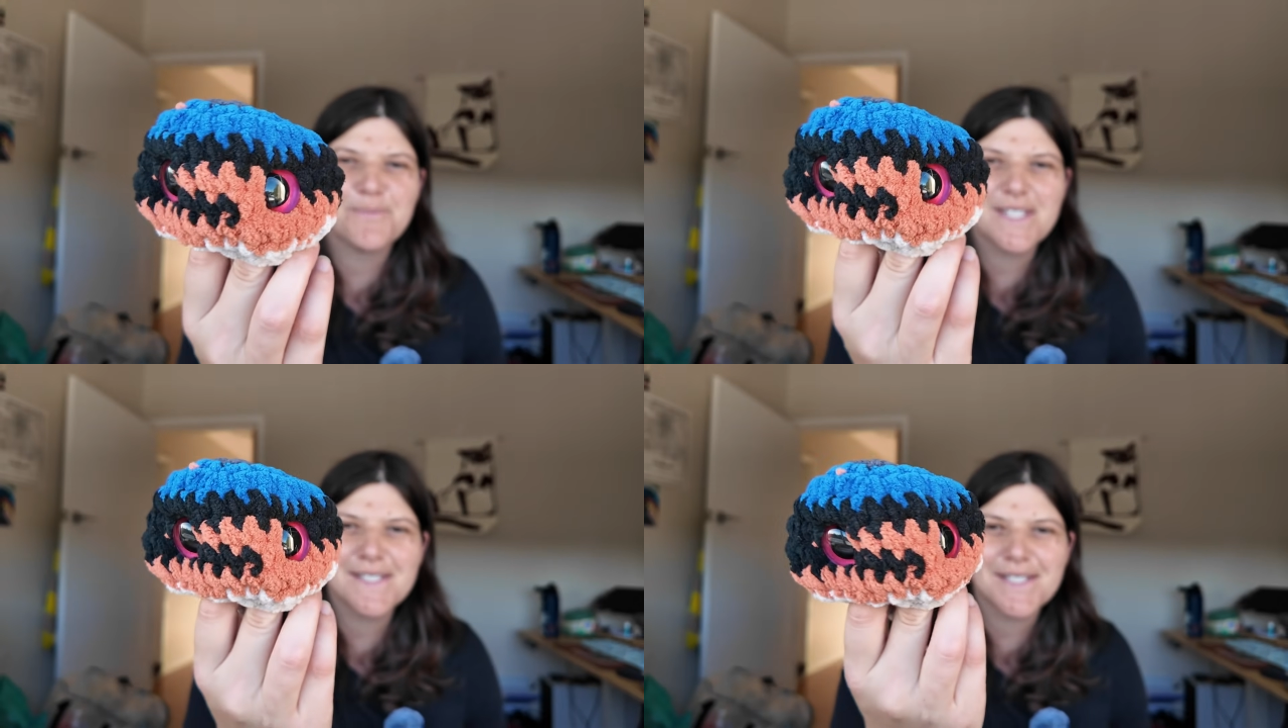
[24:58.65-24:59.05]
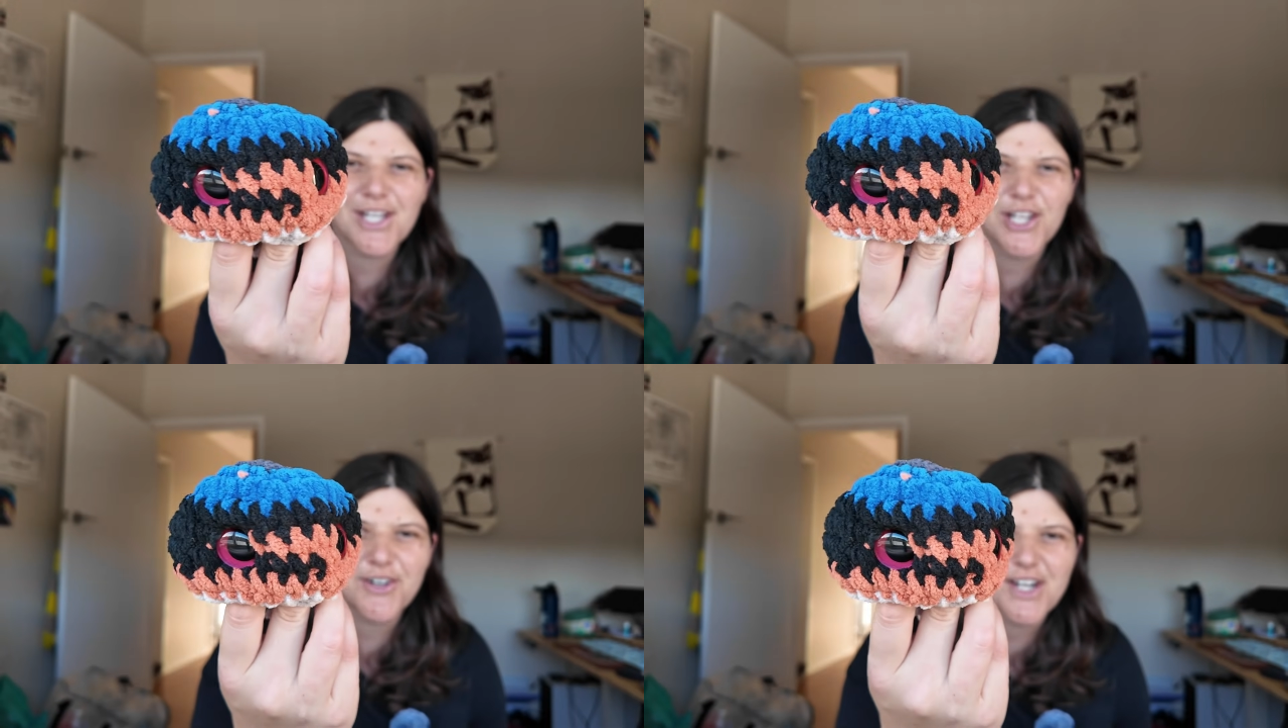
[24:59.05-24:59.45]
This is the
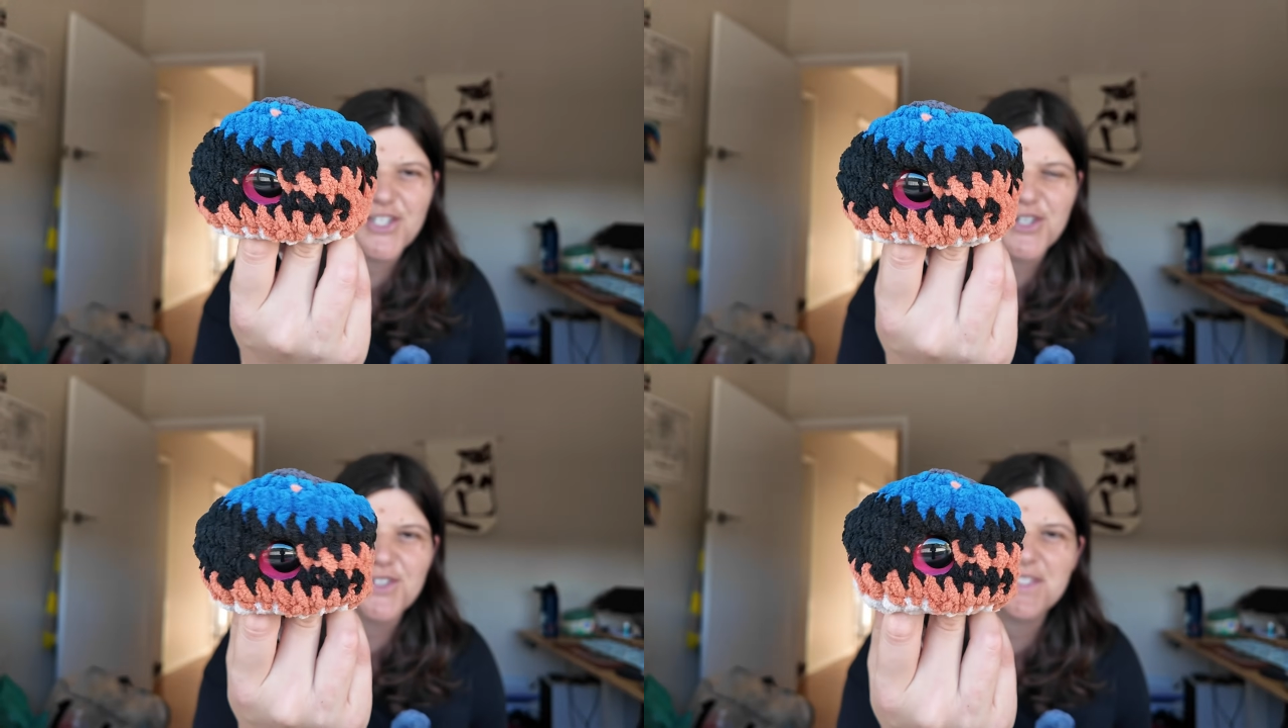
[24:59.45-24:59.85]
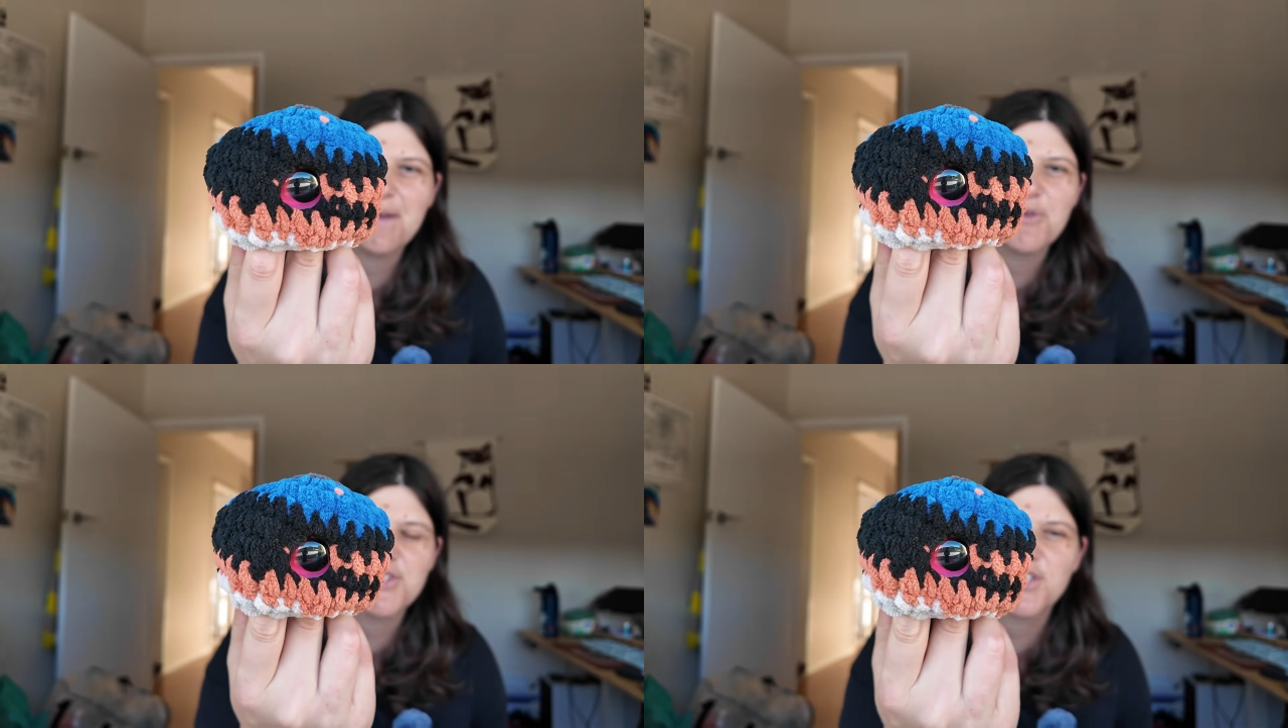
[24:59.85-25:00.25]
color I chose.
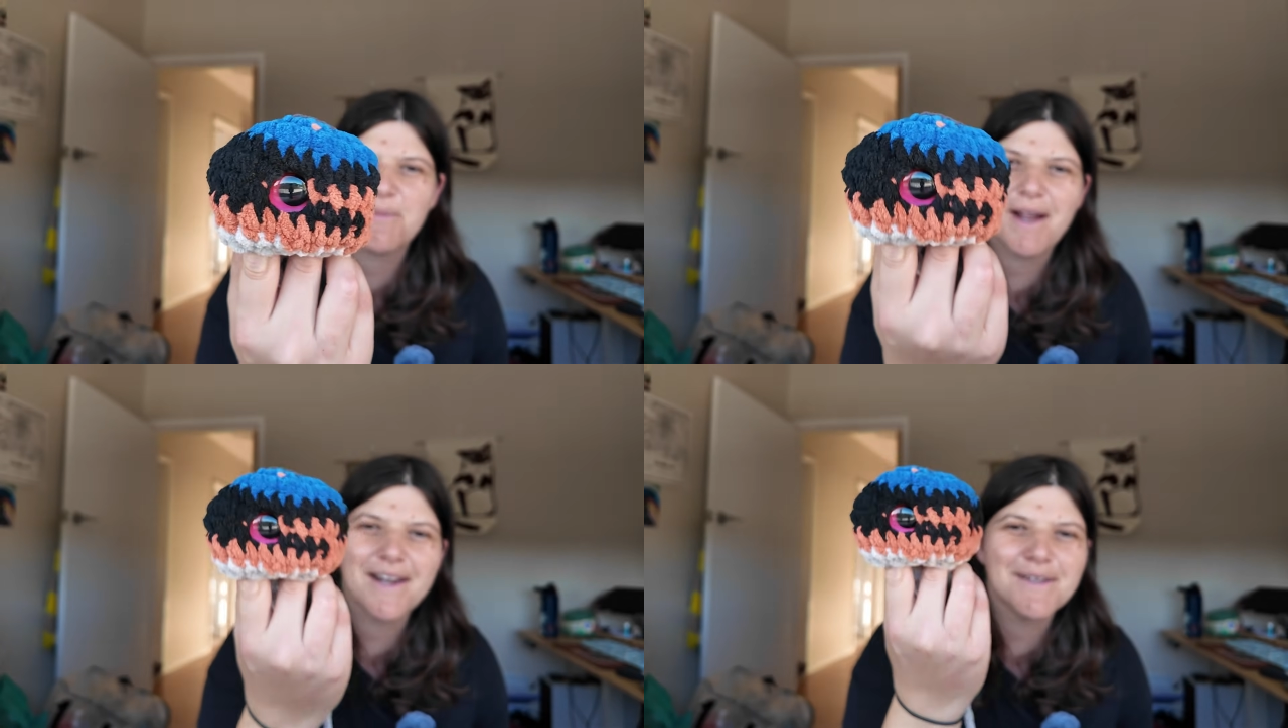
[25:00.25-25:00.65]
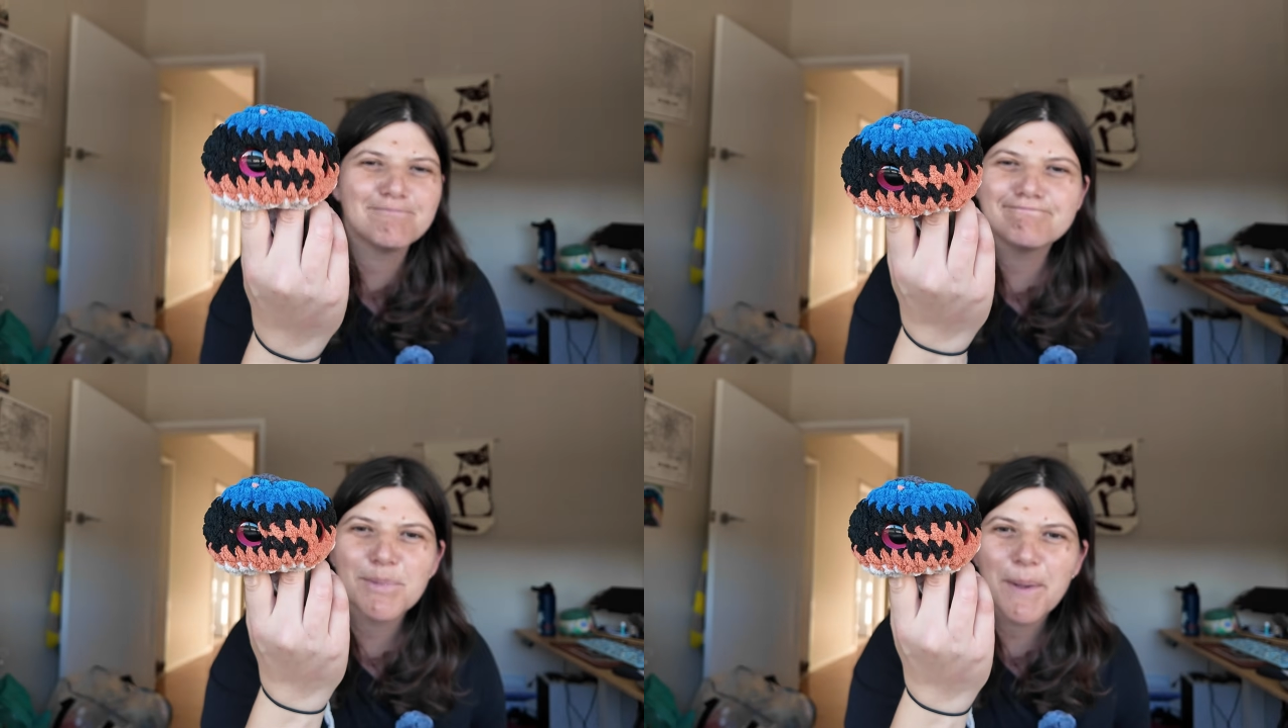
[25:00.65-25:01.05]
I'm not sure about it,
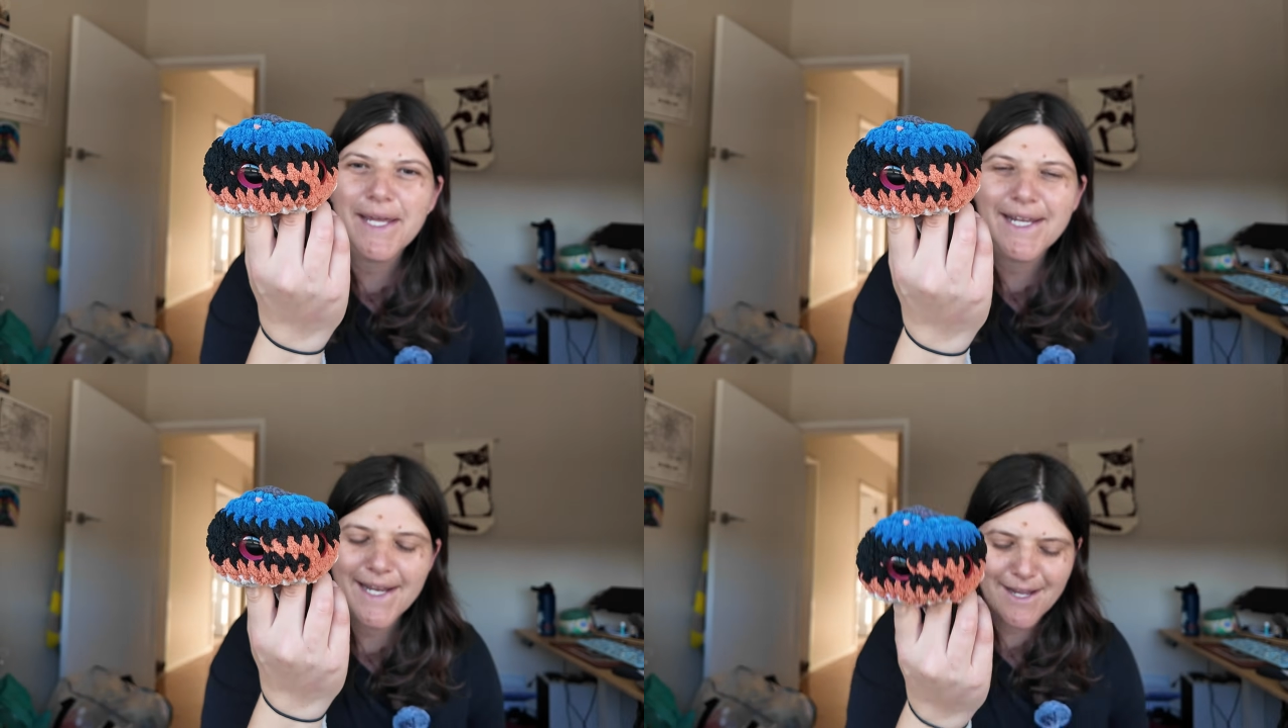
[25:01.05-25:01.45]
but we're here